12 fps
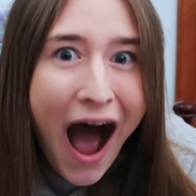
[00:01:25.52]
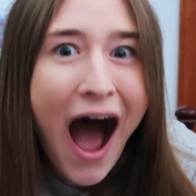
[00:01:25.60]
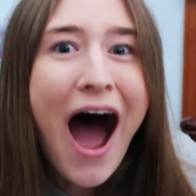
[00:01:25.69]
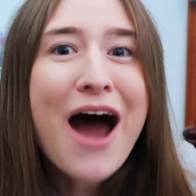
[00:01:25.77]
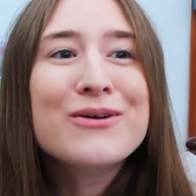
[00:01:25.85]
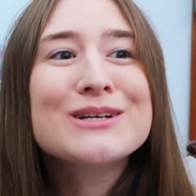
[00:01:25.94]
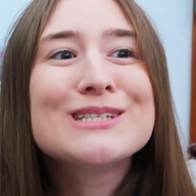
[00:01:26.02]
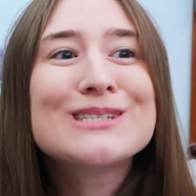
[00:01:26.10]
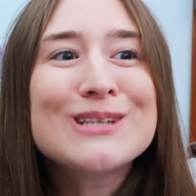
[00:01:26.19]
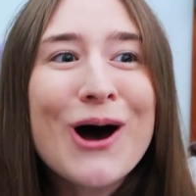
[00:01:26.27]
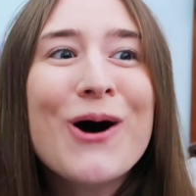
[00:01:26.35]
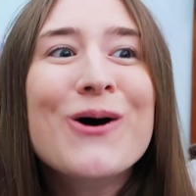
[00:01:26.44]
I was
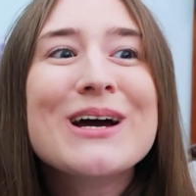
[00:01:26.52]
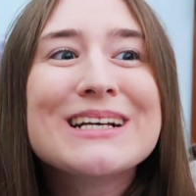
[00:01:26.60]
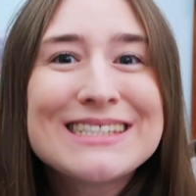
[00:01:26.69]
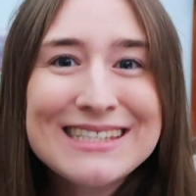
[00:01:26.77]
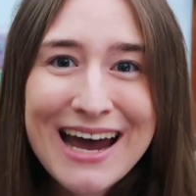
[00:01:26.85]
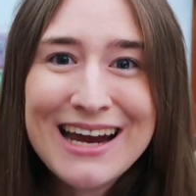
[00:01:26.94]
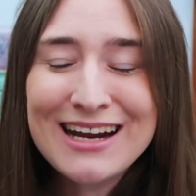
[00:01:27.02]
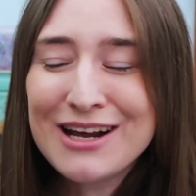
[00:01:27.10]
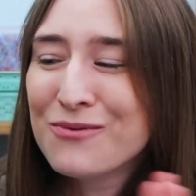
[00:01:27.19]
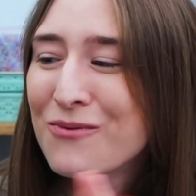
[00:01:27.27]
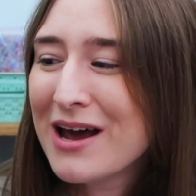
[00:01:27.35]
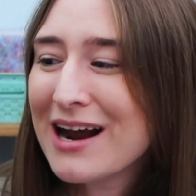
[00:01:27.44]
so
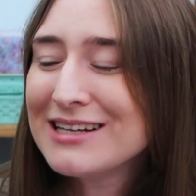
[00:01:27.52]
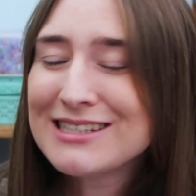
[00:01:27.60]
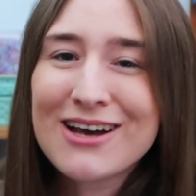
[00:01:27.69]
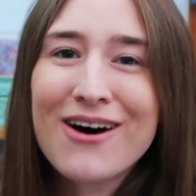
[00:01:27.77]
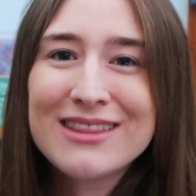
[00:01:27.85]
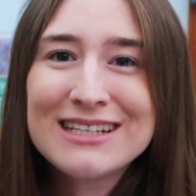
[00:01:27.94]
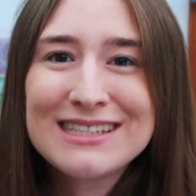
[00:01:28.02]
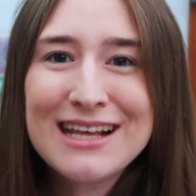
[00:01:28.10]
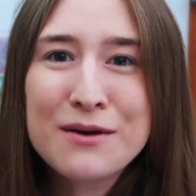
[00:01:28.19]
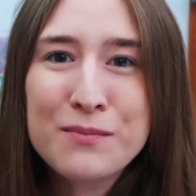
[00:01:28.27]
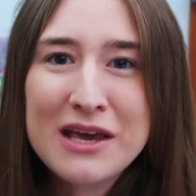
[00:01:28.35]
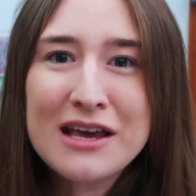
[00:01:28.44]
excited when I saw this
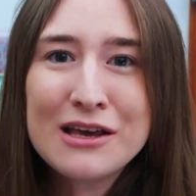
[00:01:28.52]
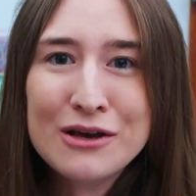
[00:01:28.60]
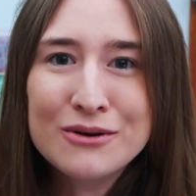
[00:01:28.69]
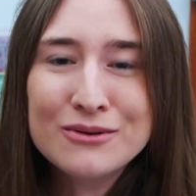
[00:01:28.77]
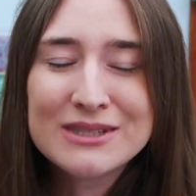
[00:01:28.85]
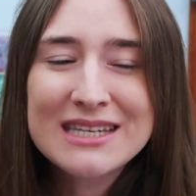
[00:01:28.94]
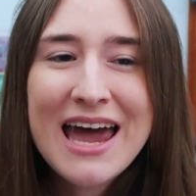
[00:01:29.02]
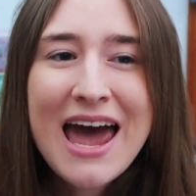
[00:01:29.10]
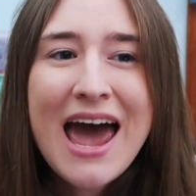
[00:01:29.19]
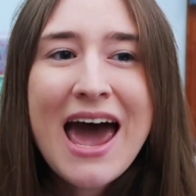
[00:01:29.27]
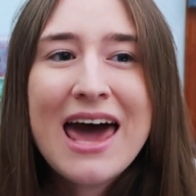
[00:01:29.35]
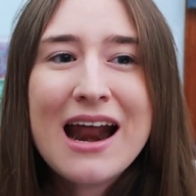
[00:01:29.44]
thing being used.
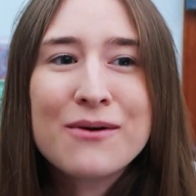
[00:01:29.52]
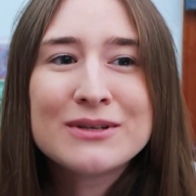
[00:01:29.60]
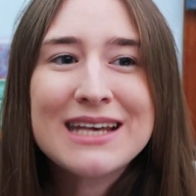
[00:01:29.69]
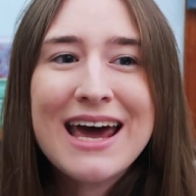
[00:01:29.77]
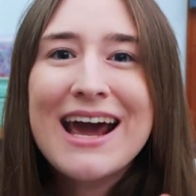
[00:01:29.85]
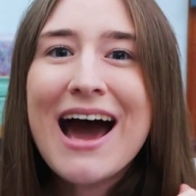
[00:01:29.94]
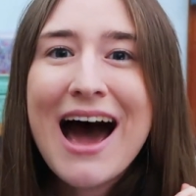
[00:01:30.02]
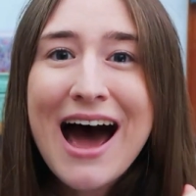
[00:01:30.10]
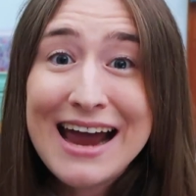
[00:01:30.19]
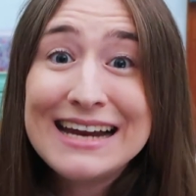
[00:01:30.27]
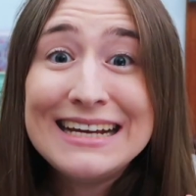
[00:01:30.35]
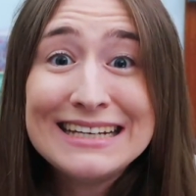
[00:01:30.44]
And I was like,
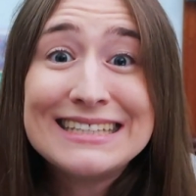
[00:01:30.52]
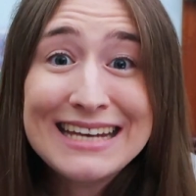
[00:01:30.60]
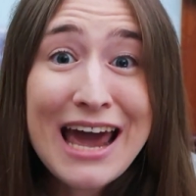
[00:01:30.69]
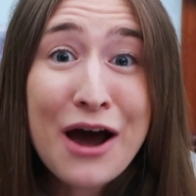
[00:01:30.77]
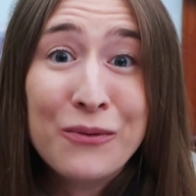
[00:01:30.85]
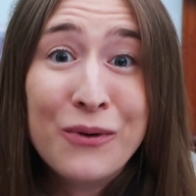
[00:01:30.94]
I need to get